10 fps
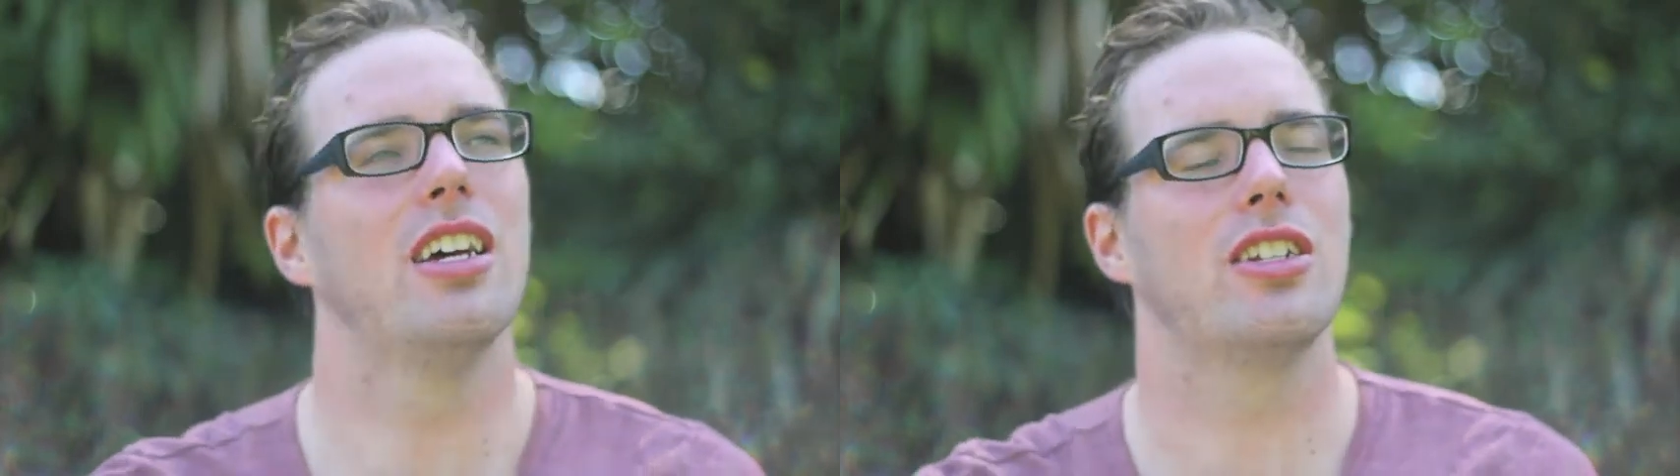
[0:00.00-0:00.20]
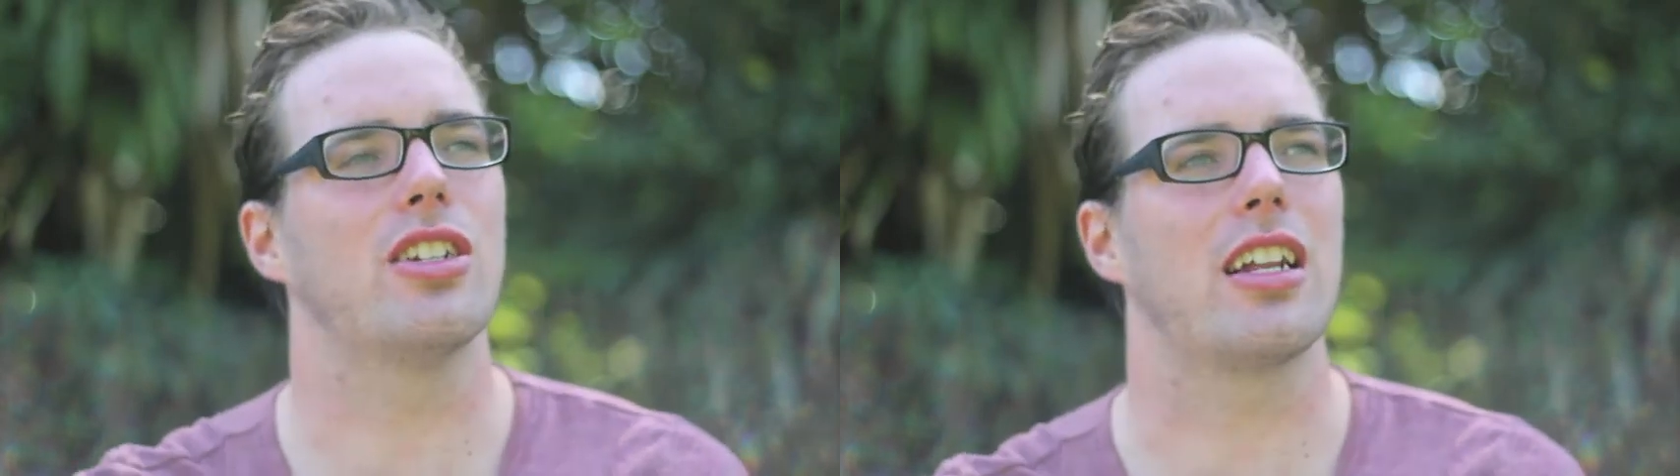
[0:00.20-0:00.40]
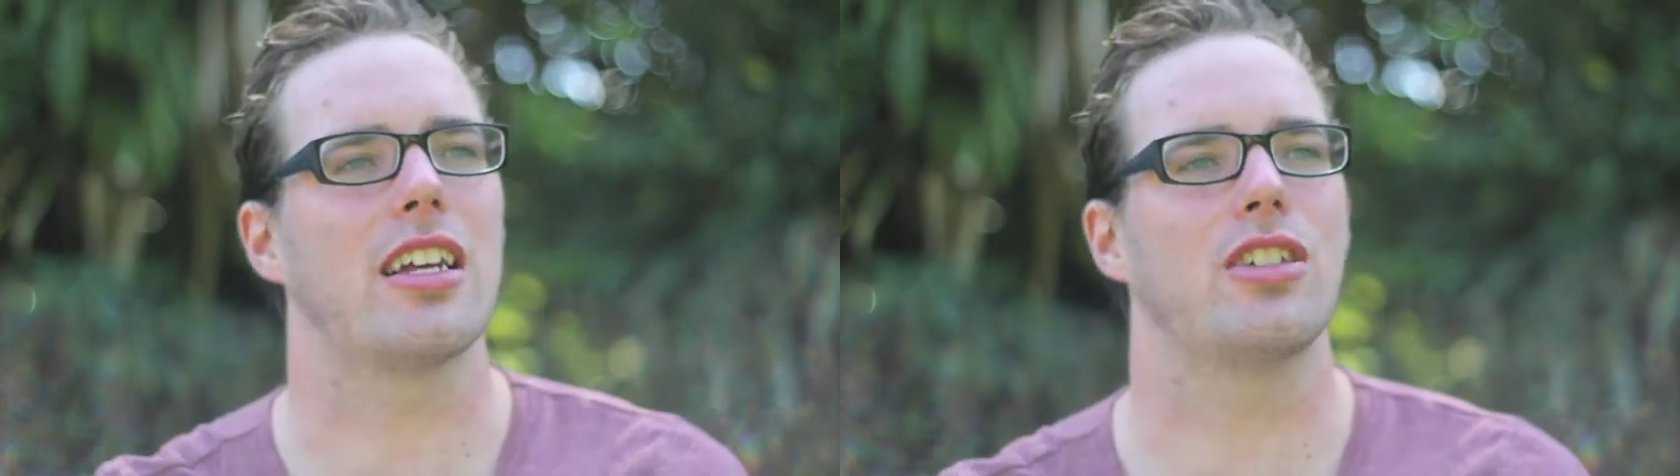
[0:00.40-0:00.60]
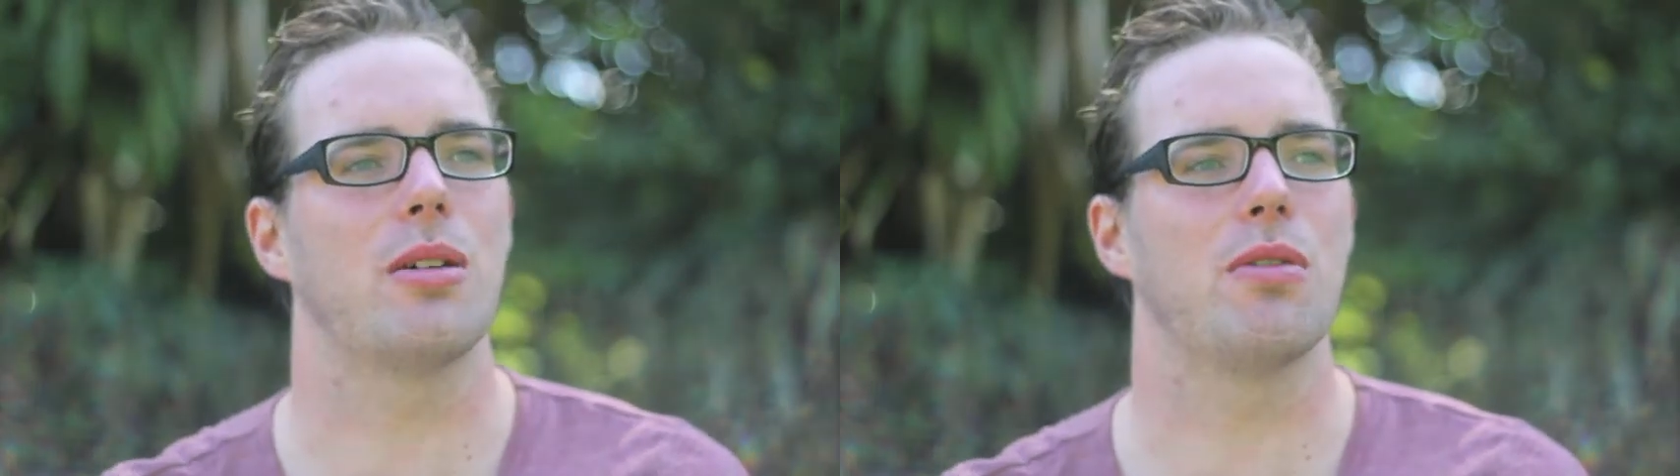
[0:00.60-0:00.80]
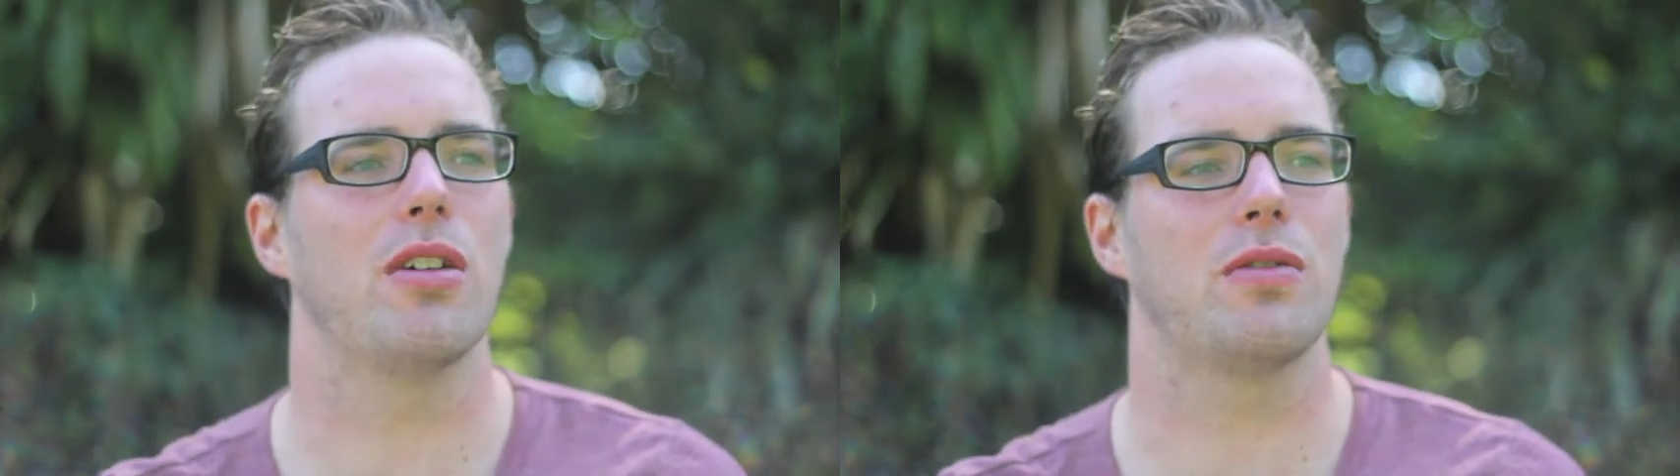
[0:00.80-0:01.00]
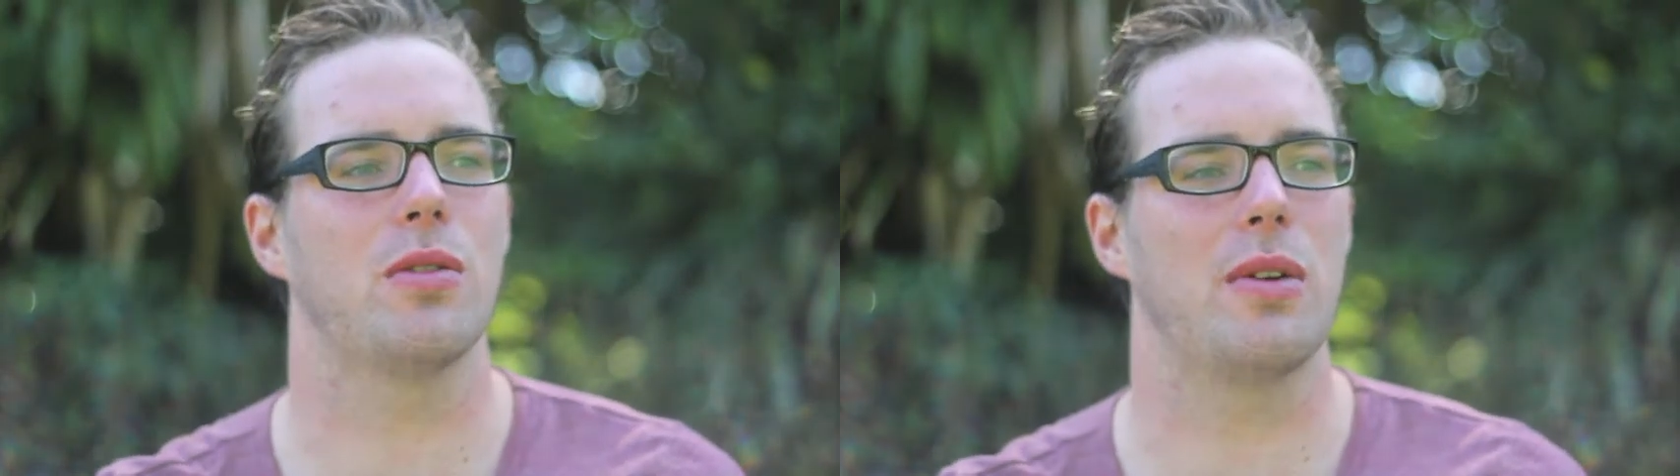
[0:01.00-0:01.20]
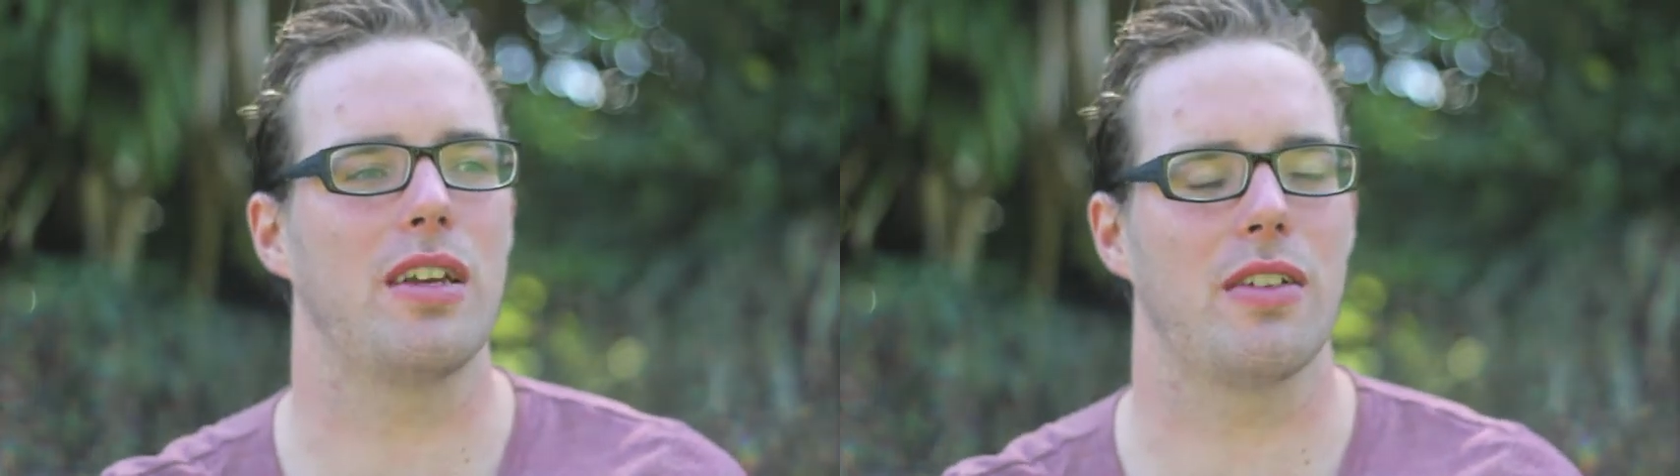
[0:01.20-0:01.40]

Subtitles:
just like jumping off the wave,